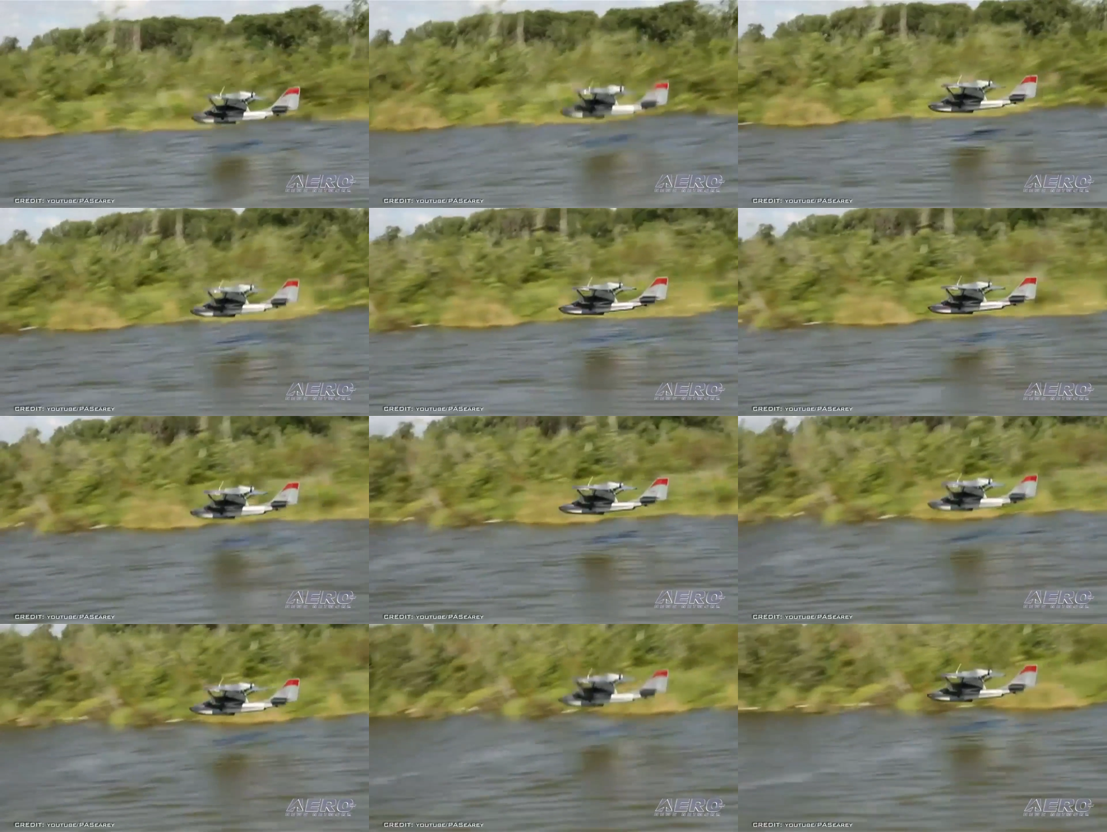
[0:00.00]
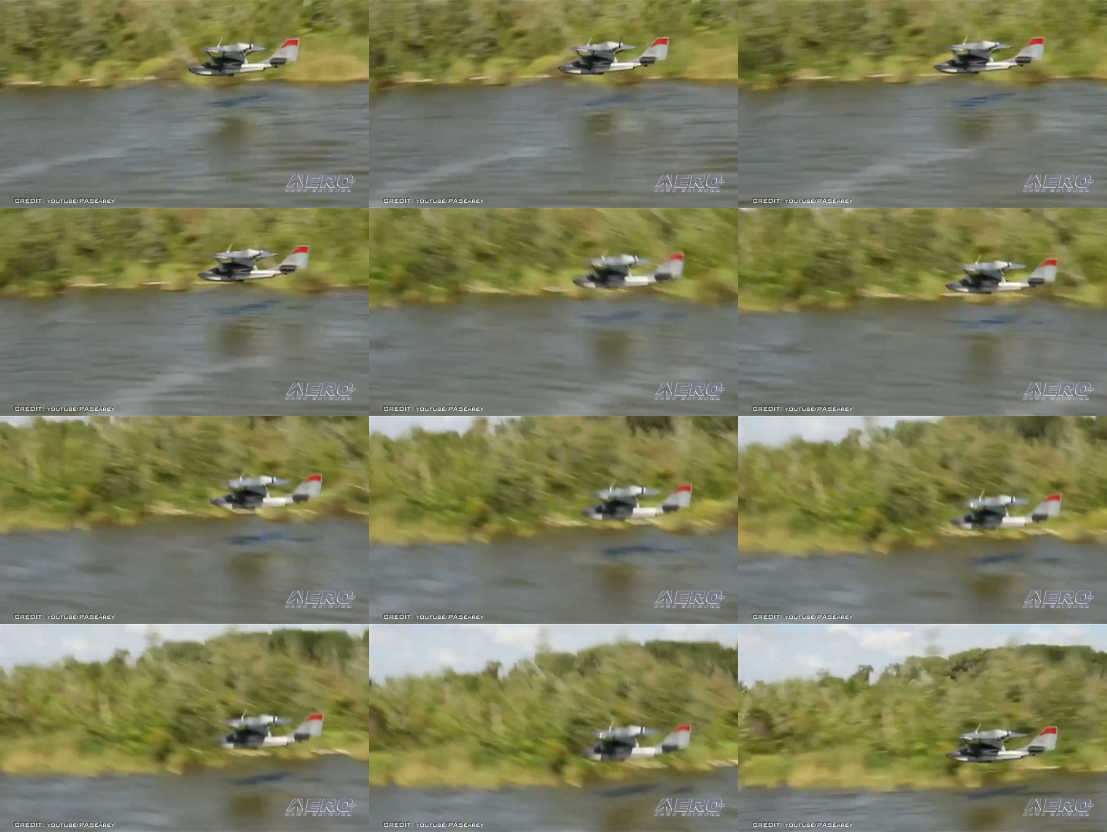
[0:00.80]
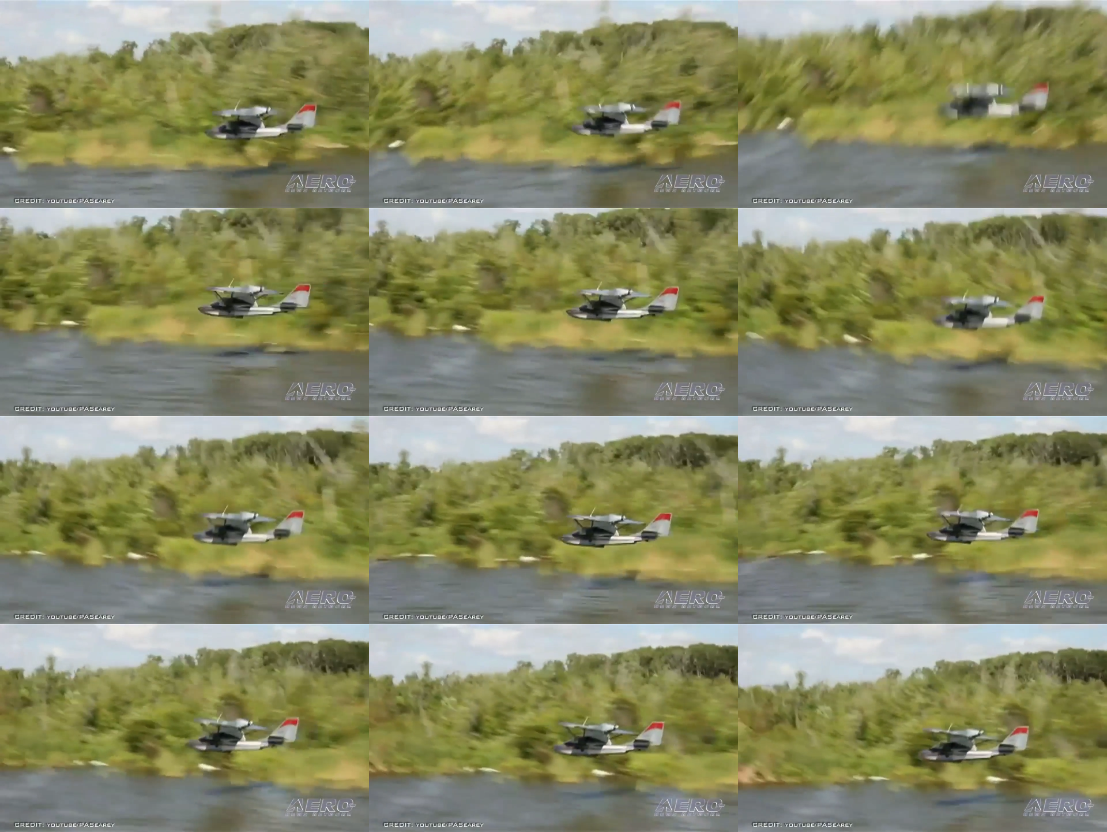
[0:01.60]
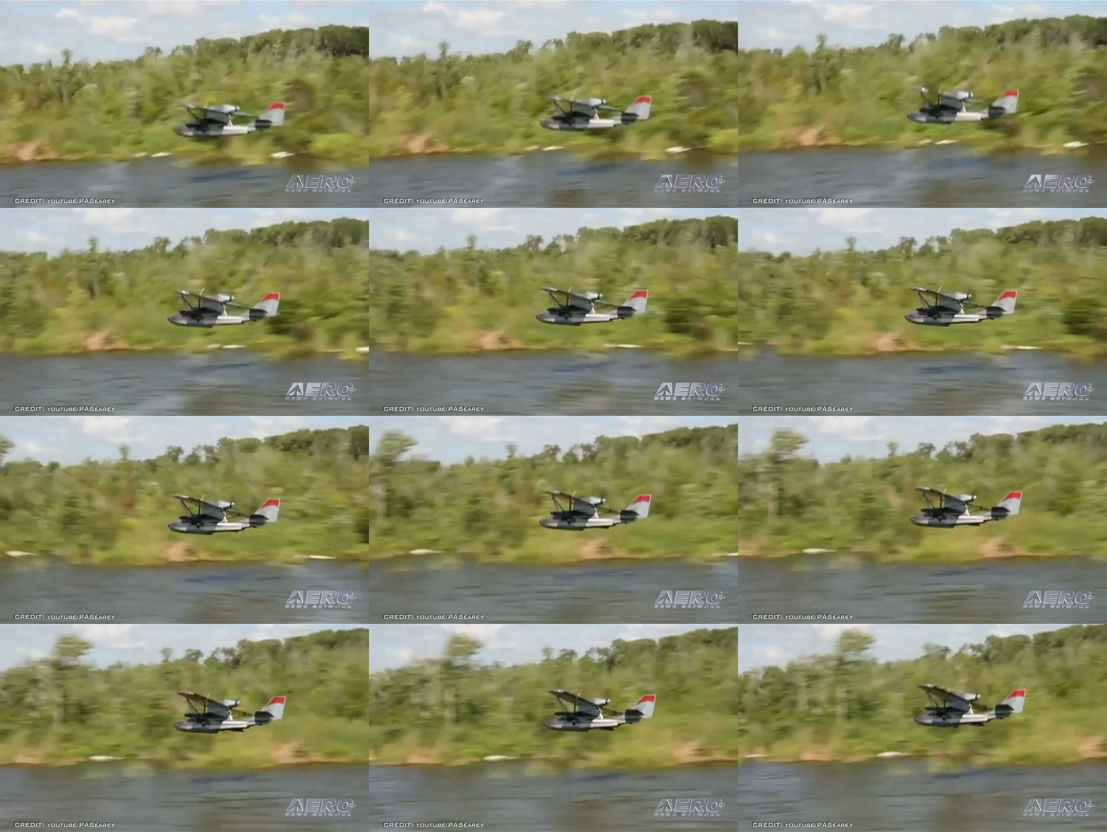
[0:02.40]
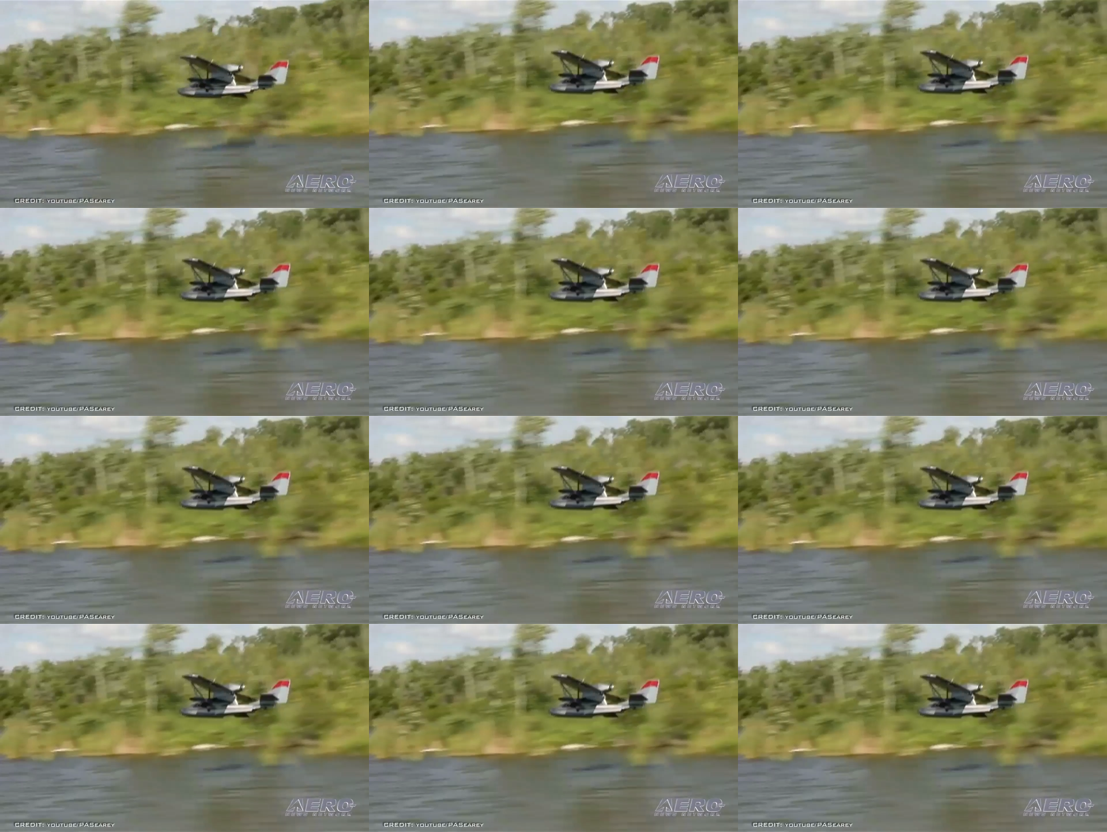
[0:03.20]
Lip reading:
(no speaker visible)